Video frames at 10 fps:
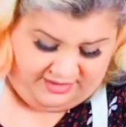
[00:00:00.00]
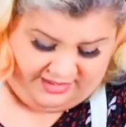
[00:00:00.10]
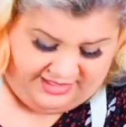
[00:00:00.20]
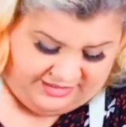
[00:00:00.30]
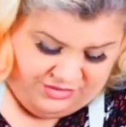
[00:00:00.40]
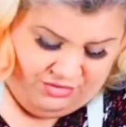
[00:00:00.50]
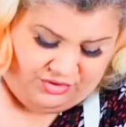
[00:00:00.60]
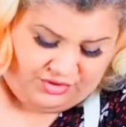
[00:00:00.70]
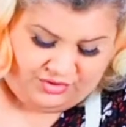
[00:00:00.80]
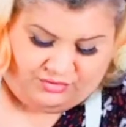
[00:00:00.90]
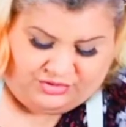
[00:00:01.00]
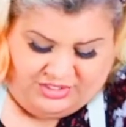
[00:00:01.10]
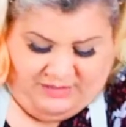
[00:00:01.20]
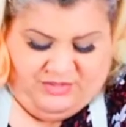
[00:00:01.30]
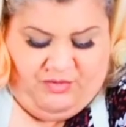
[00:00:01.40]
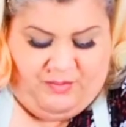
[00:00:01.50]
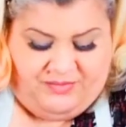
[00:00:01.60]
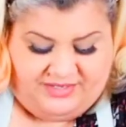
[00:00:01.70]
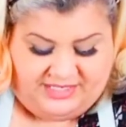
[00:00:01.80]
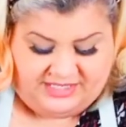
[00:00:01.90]
It's not cause you that much problem
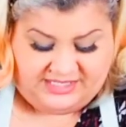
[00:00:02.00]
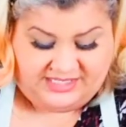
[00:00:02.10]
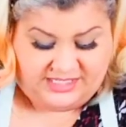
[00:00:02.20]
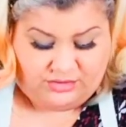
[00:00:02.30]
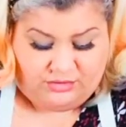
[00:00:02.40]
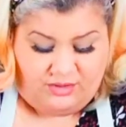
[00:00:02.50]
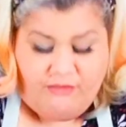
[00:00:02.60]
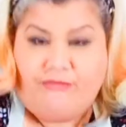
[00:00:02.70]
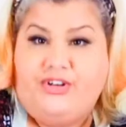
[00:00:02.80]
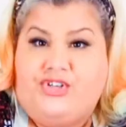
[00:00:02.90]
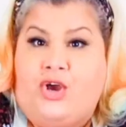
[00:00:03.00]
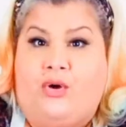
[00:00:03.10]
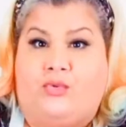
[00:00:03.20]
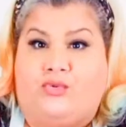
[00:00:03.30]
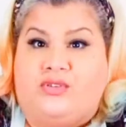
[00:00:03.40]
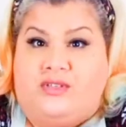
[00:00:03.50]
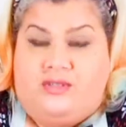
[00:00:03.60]
because this is still fridge cold.